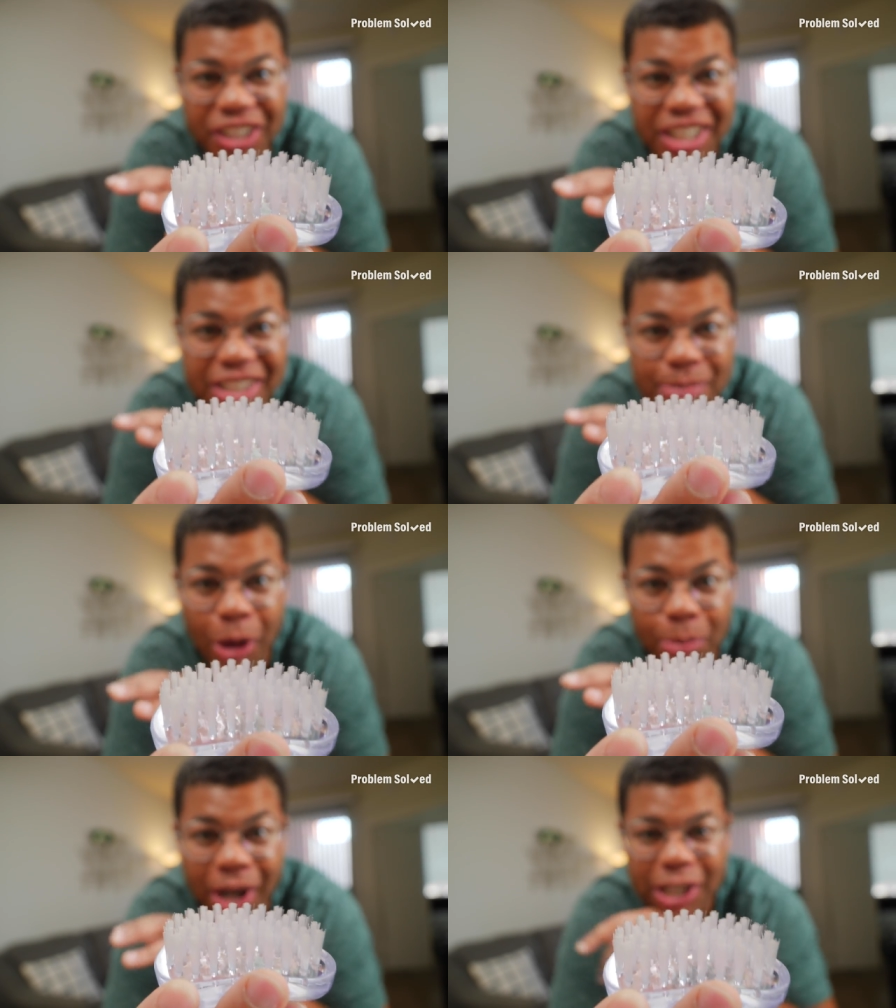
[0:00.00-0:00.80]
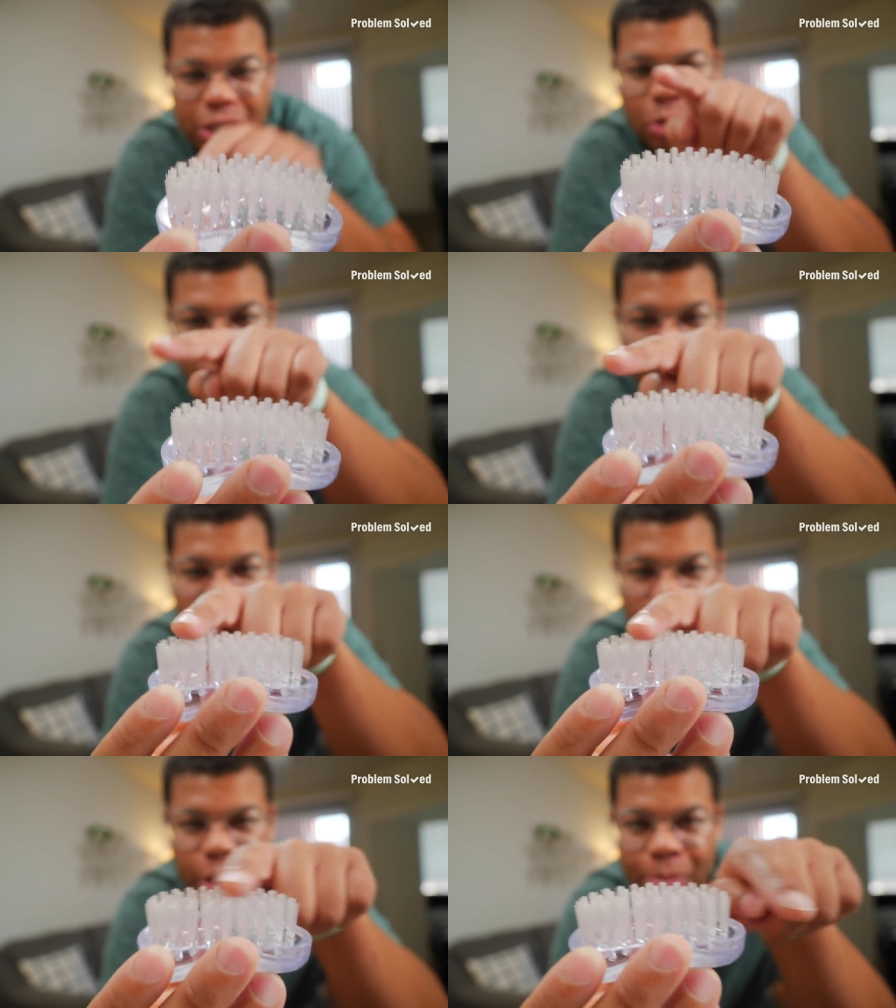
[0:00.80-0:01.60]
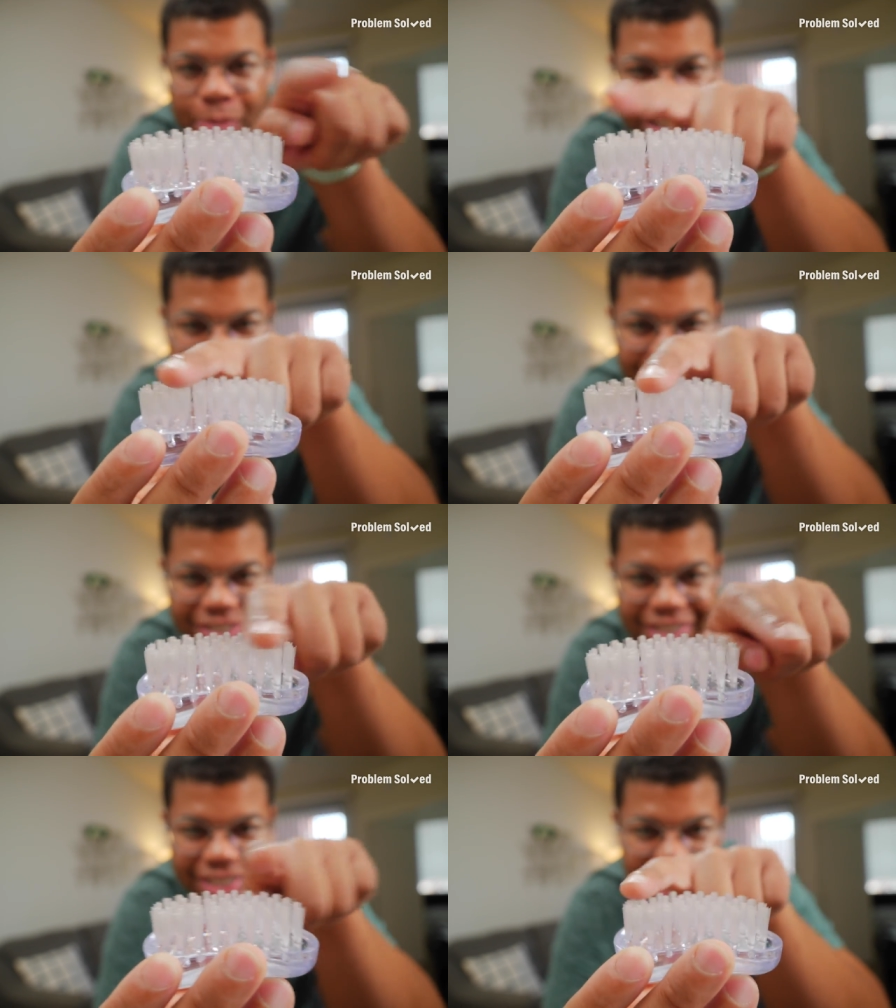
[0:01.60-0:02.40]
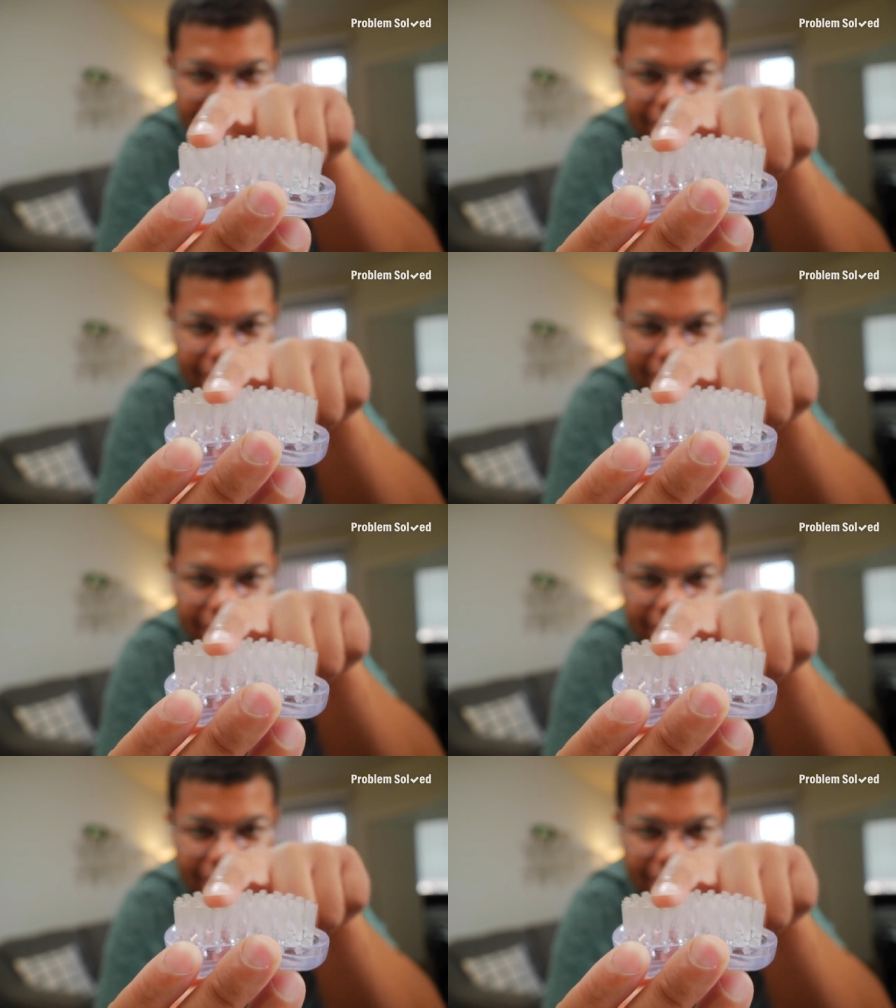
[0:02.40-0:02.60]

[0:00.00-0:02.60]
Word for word: you'll need a small brush with firm bristles.